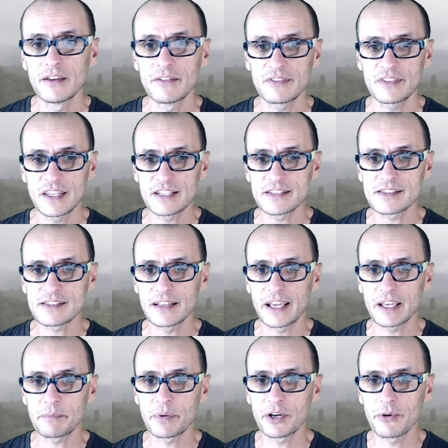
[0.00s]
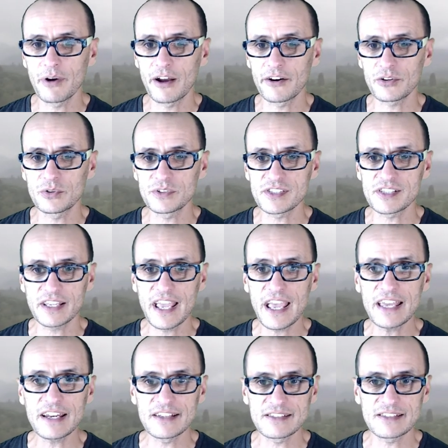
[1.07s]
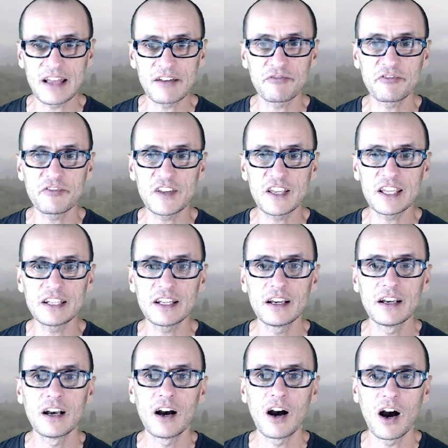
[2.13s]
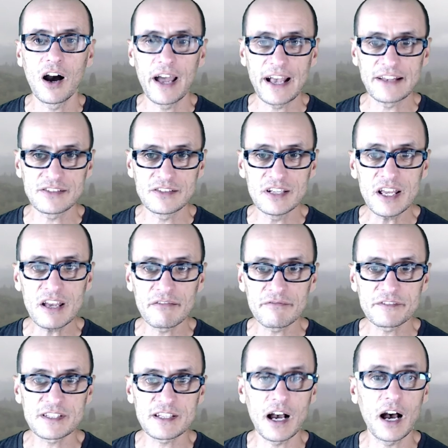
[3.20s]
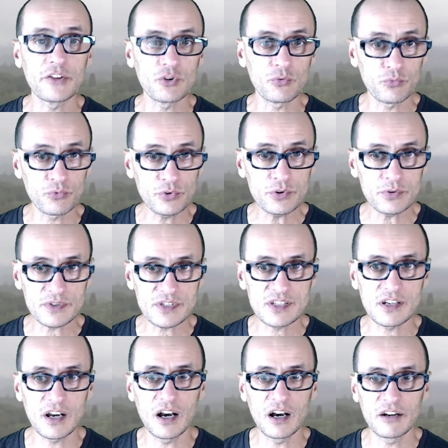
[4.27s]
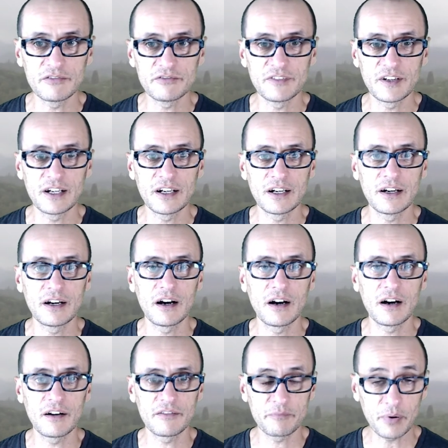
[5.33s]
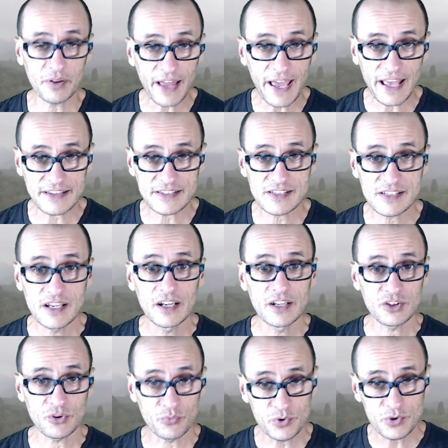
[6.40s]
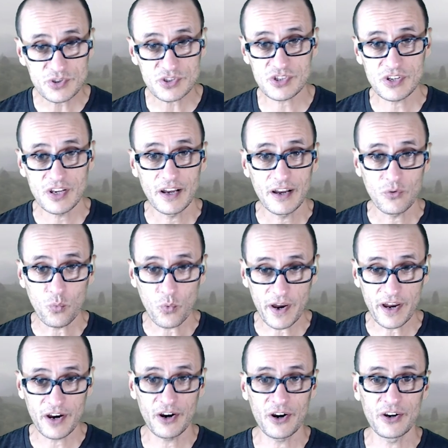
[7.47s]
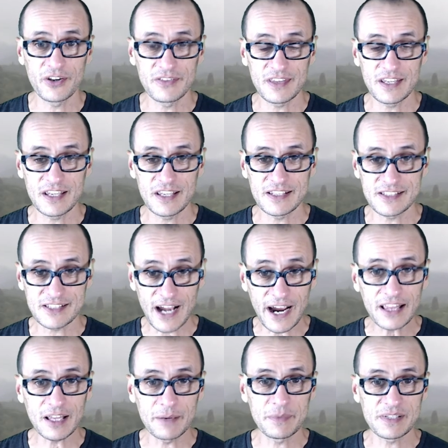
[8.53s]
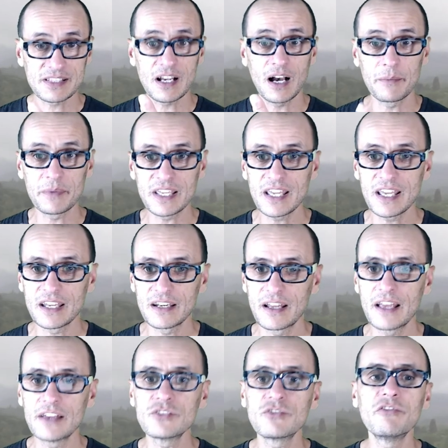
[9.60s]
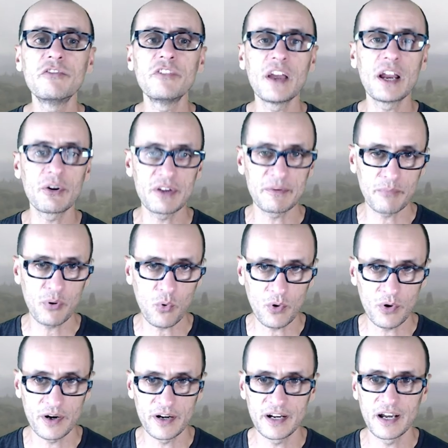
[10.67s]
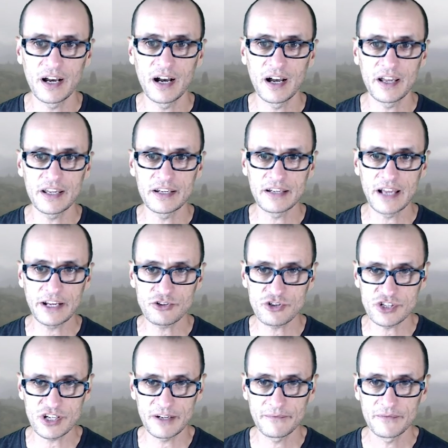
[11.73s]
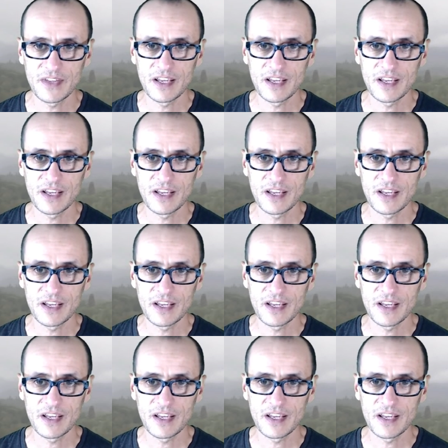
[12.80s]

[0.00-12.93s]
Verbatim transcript: Things like periodical cicadas that feed as nymphs on the roots of, uh, of plants, the roots where the xylem is coming in is very poor uh, in nitrogen